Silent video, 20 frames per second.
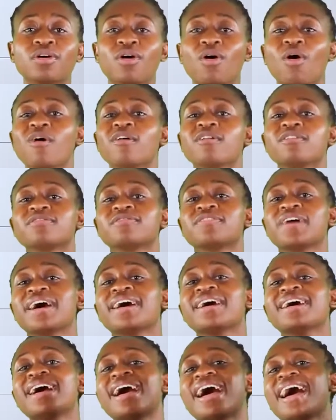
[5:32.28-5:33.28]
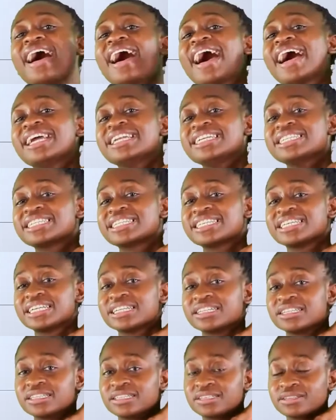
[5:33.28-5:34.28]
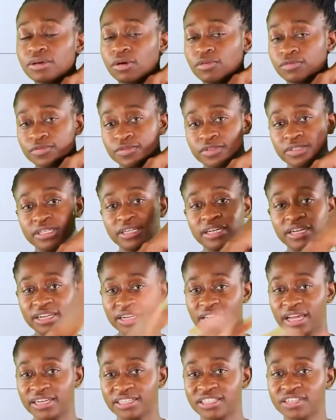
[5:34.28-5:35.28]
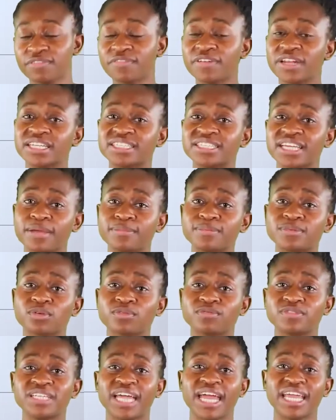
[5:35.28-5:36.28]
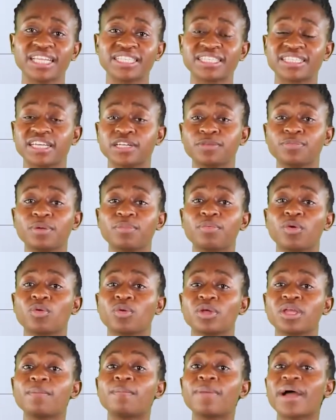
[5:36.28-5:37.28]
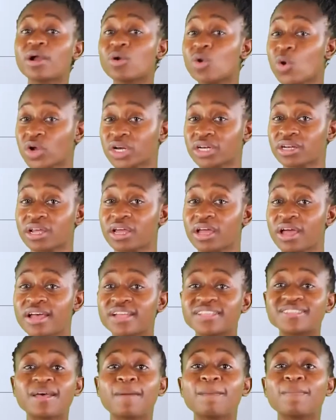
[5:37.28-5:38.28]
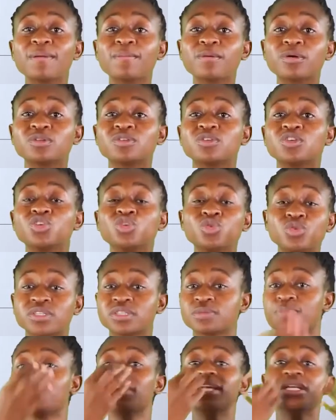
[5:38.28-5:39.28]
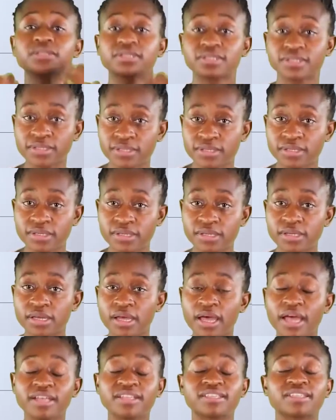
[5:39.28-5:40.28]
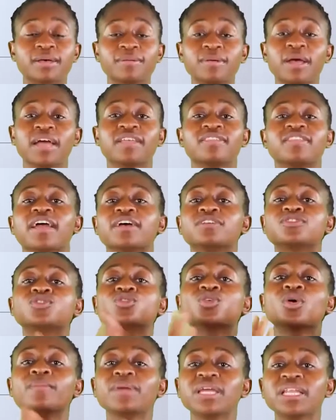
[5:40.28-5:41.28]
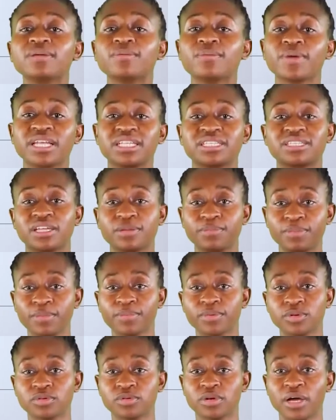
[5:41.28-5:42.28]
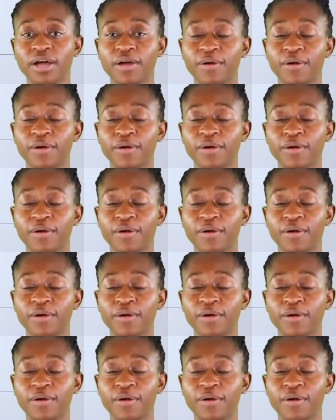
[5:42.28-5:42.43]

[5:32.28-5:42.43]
over hundreds of the different types of diets that people embark on. Some people use pills. There are so many ways that people